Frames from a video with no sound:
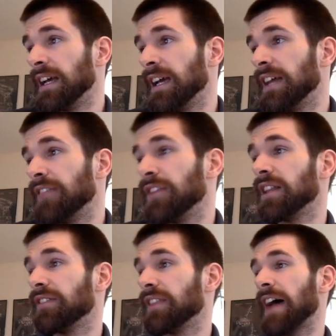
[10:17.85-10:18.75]
And
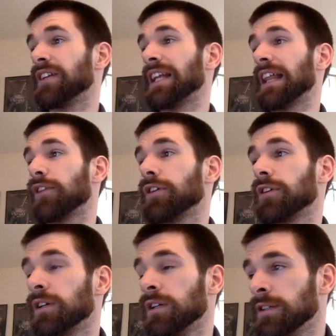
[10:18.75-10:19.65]
then they have
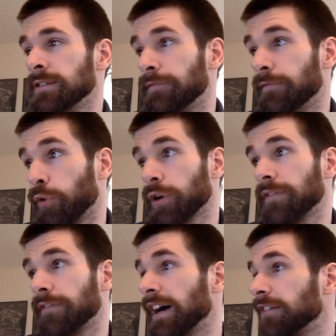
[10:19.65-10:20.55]
another
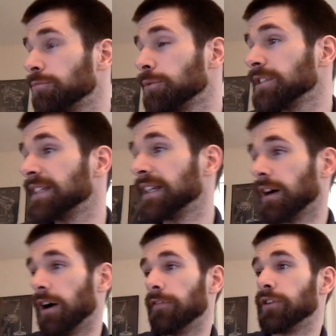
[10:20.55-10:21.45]
45%
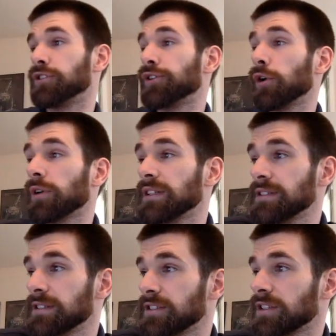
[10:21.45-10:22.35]
of their
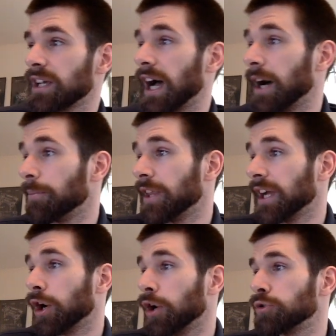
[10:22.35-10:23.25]
tokens. They
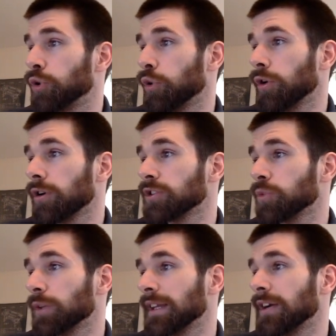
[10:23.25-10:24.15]
go towards
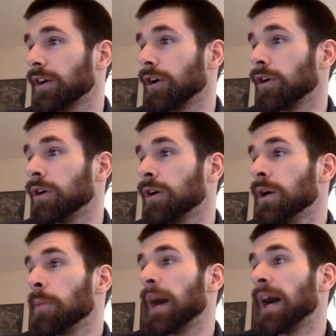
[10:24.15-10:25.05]
what they call
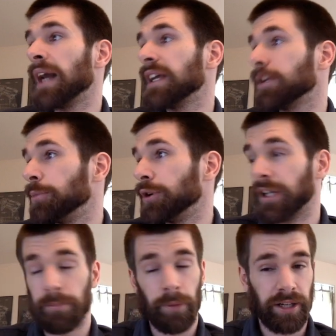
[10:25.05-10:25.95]
mining
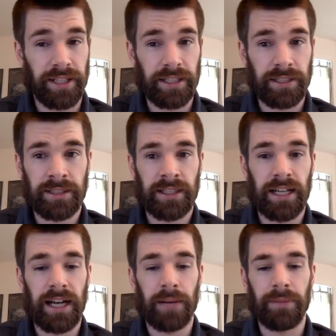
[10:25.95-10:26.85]
community marketing.
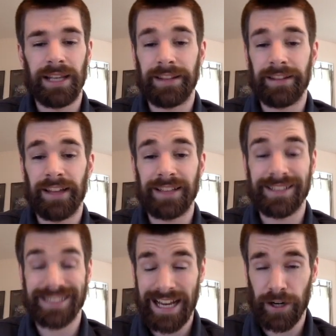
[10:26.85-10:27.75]
And that's
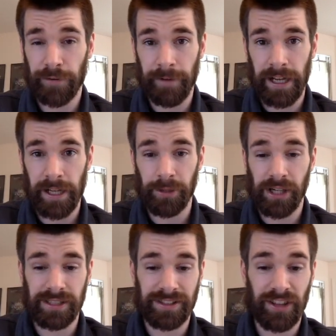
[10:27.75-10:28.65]
terrifying
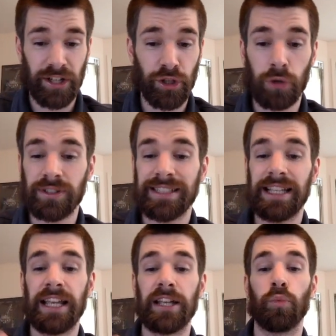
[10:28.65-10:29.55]
because they don't
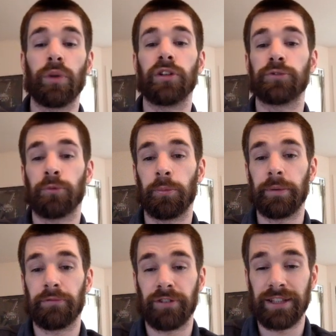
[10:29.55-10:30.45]
say when those will be
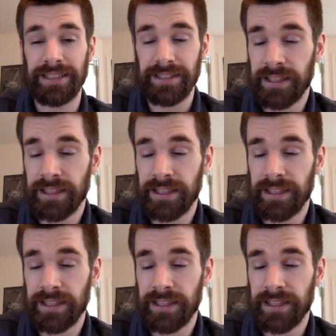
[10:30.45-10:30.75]
released.